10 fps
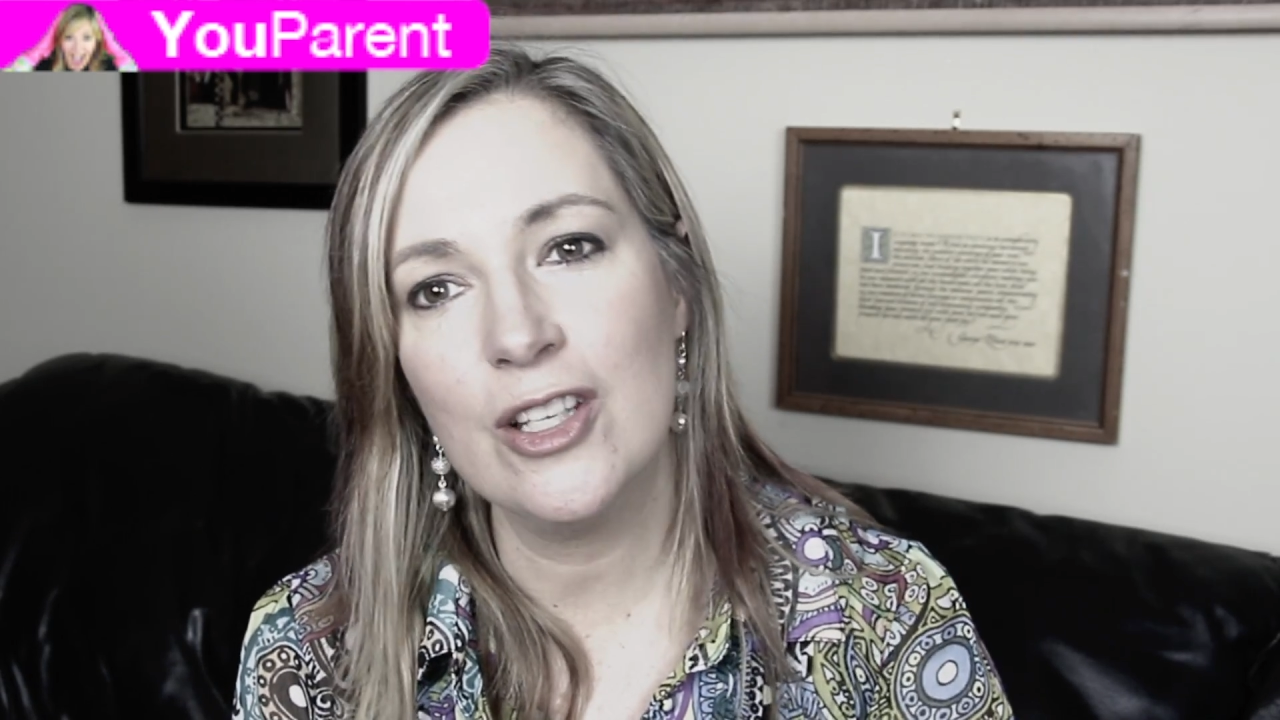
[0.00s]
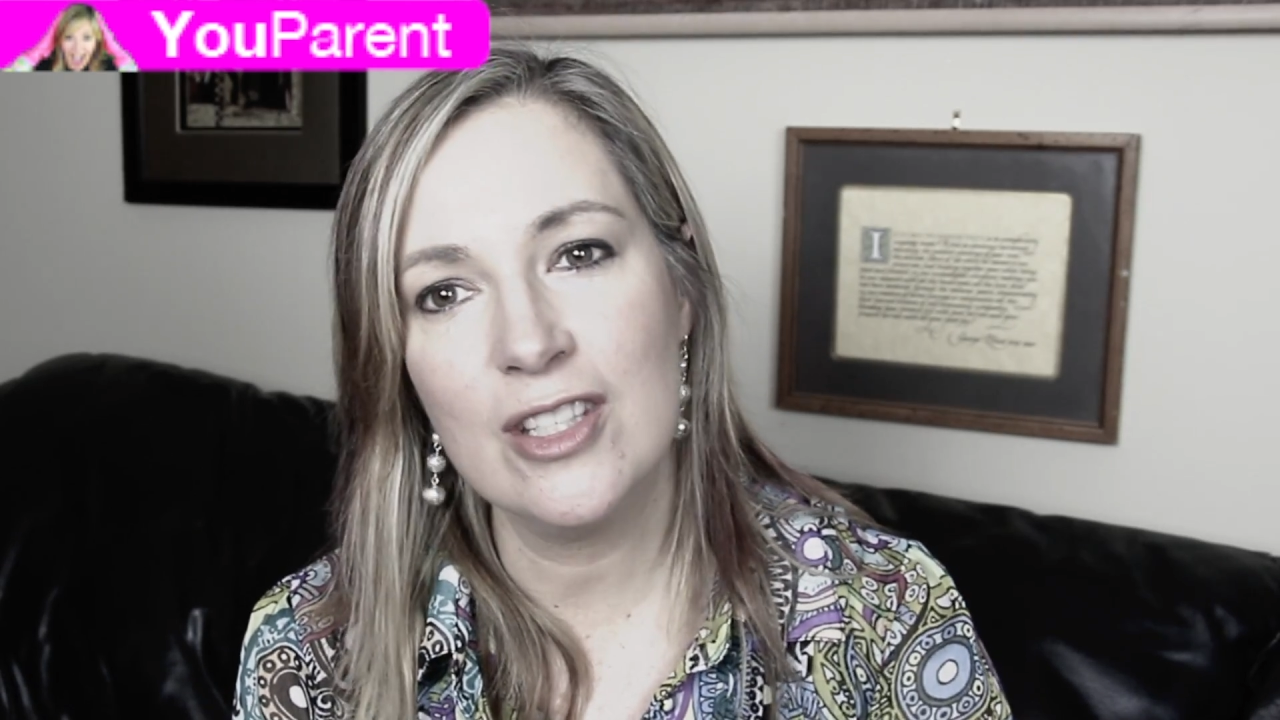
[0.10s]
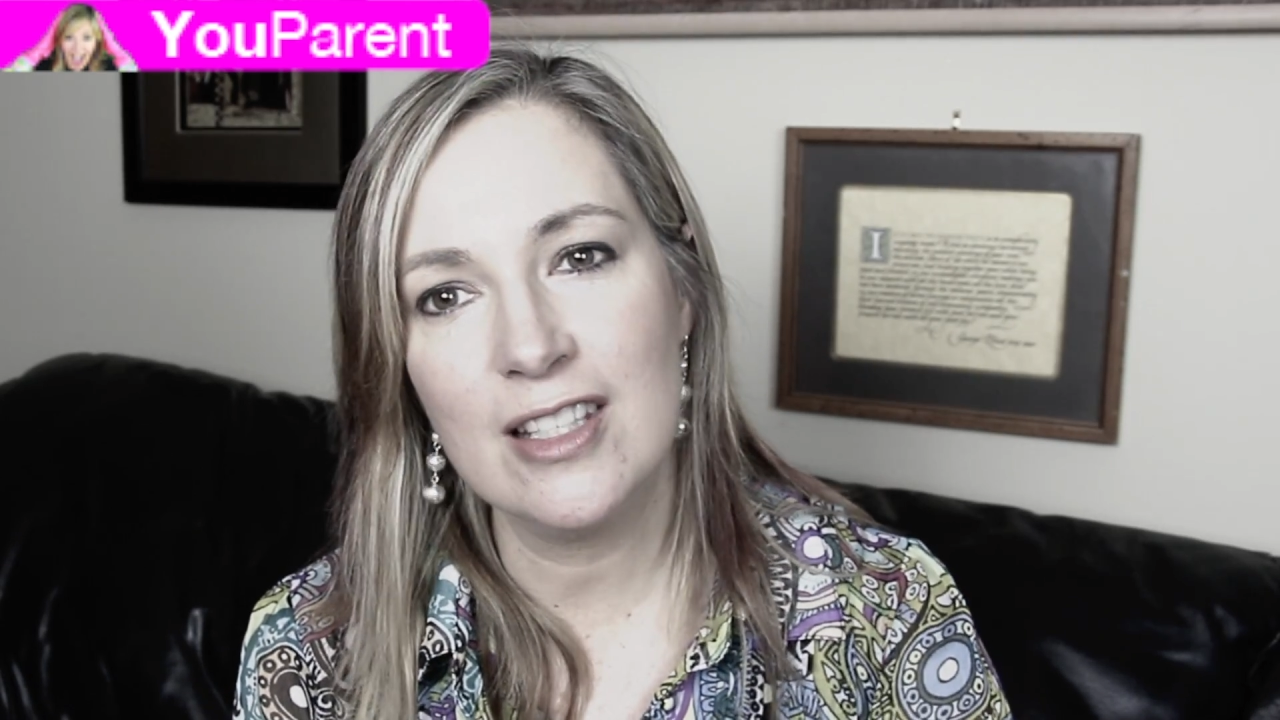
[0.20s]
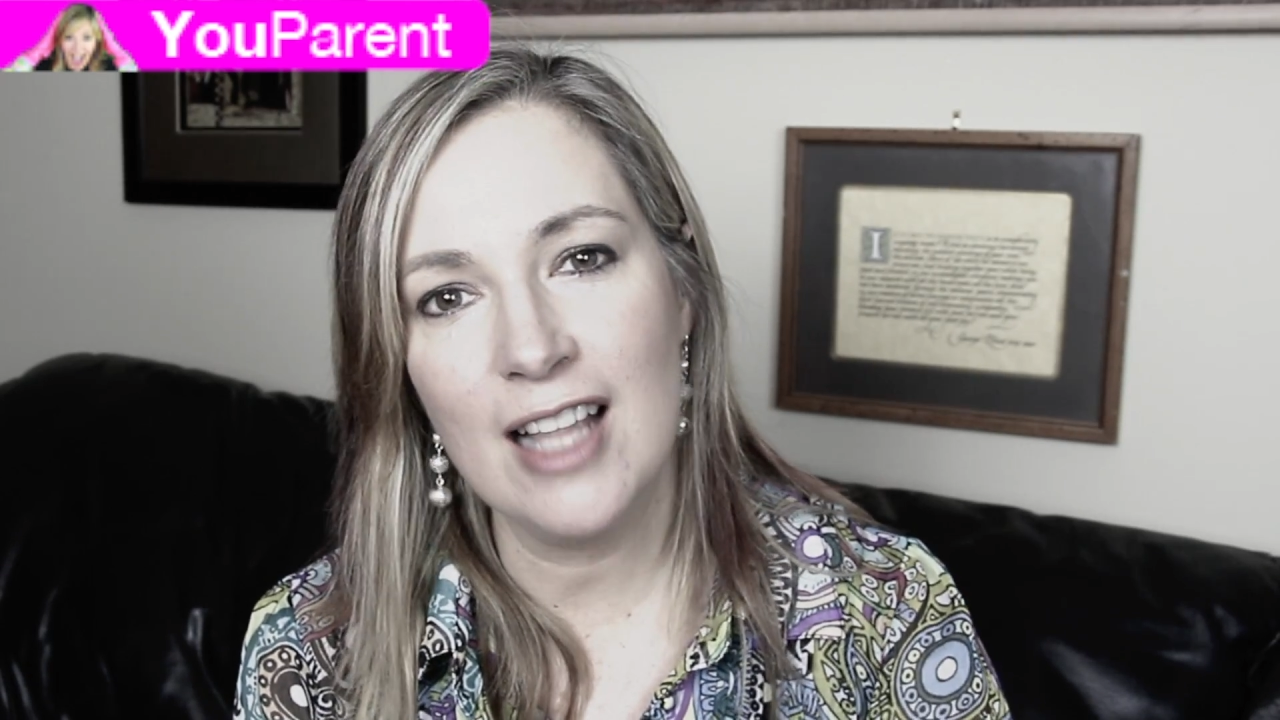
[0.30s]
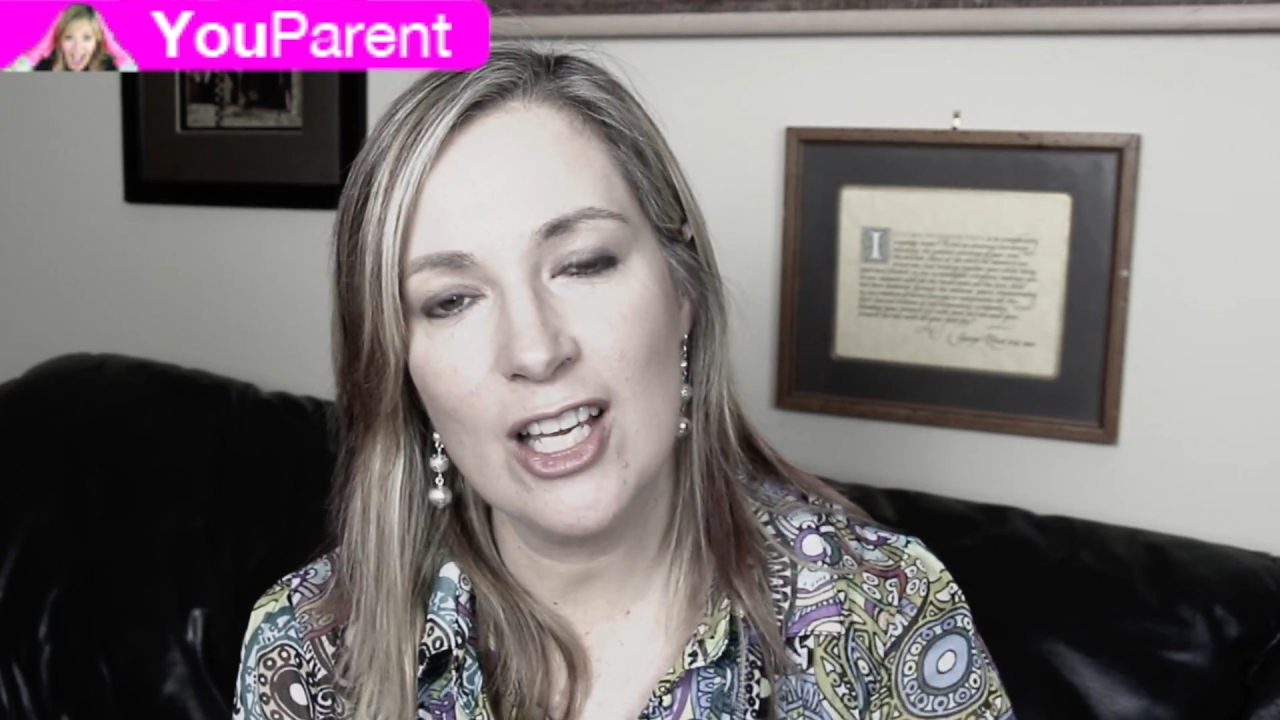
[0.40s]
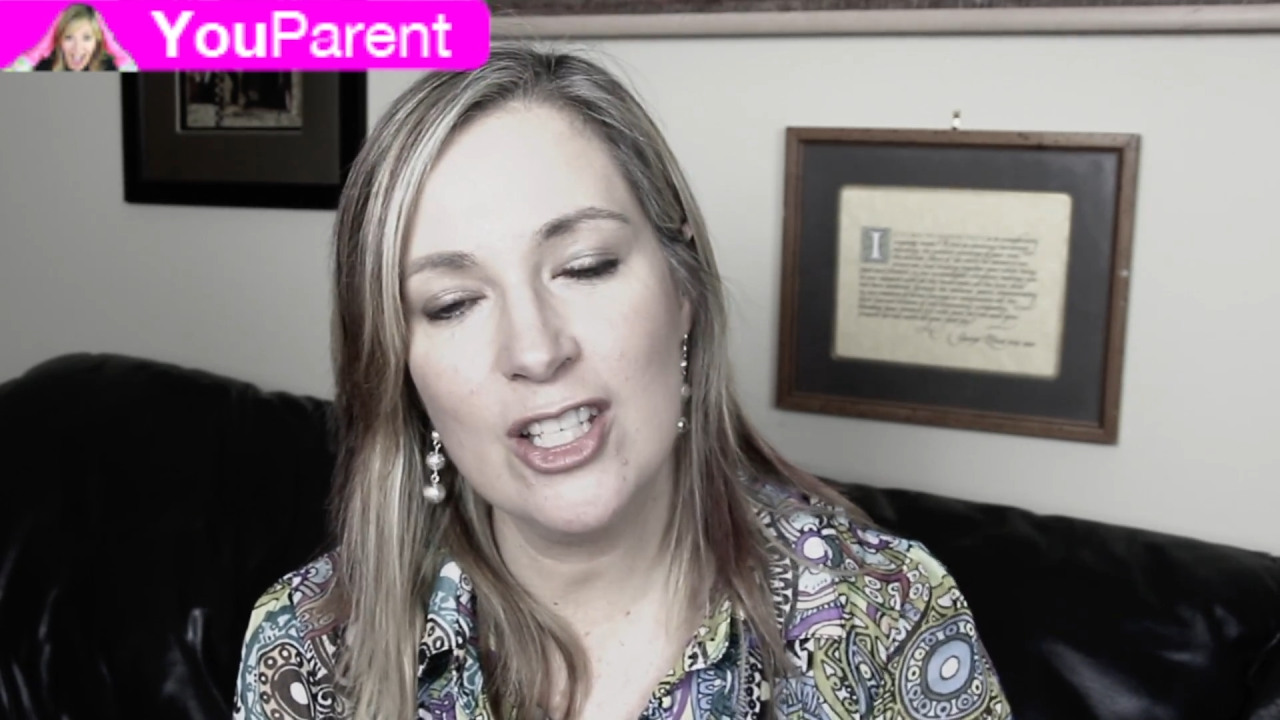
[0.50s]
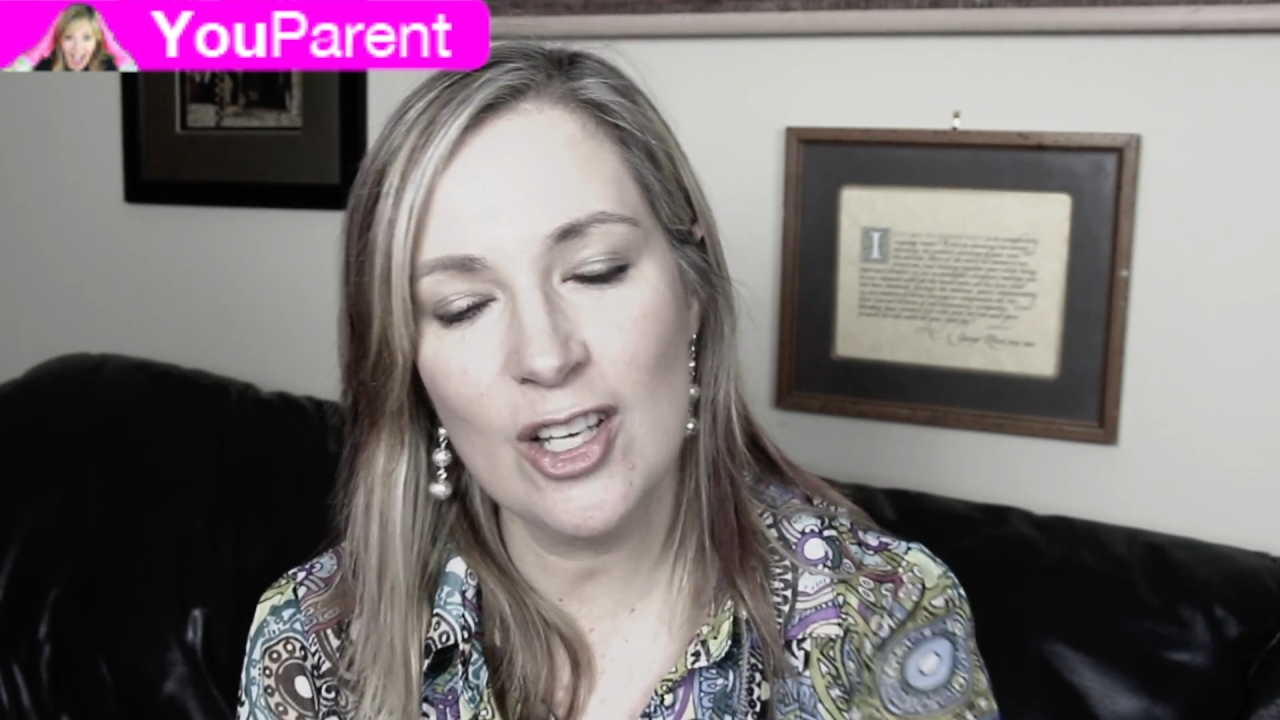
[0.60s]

and she's like,